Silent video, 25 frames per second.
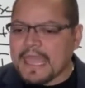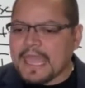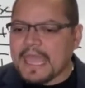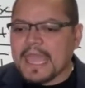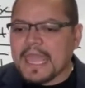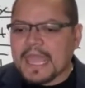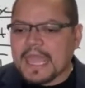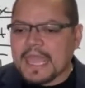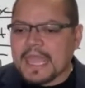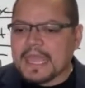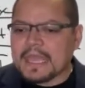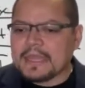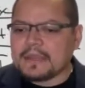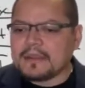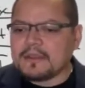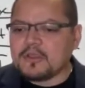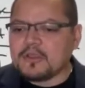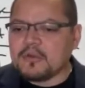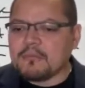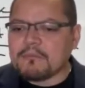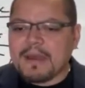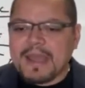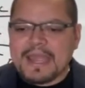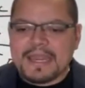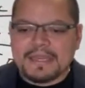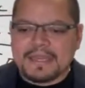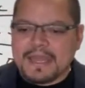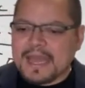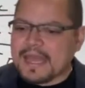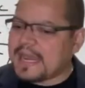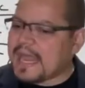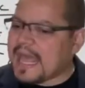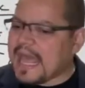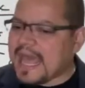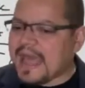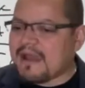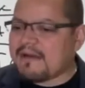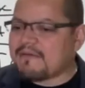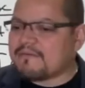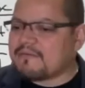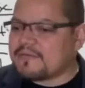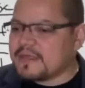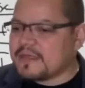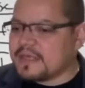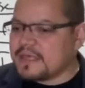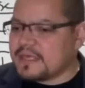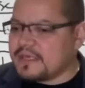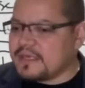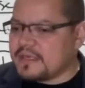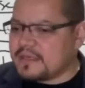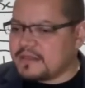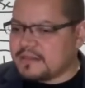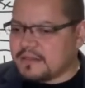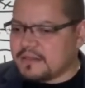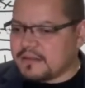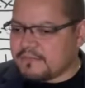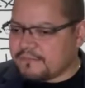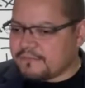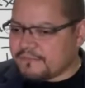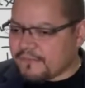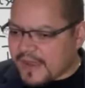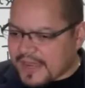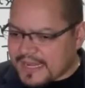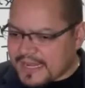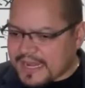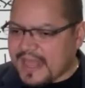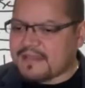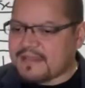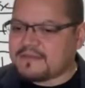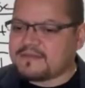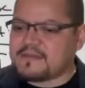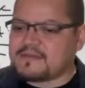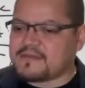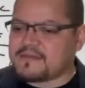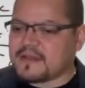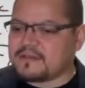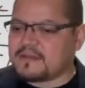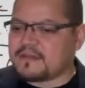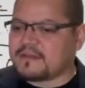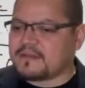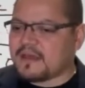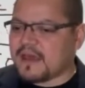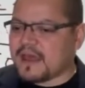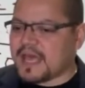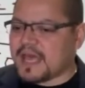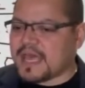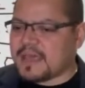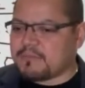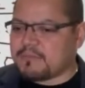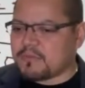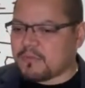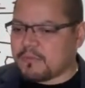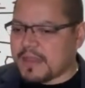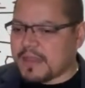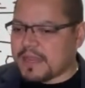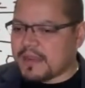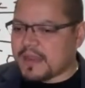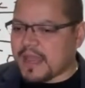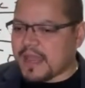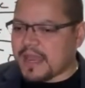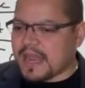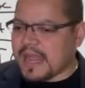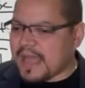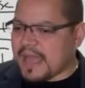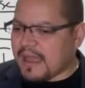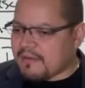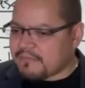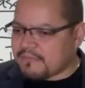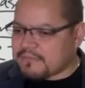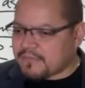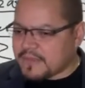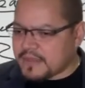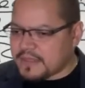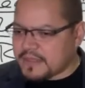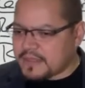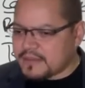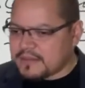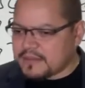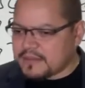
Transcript: And you might not have the finances at the time. You may not have the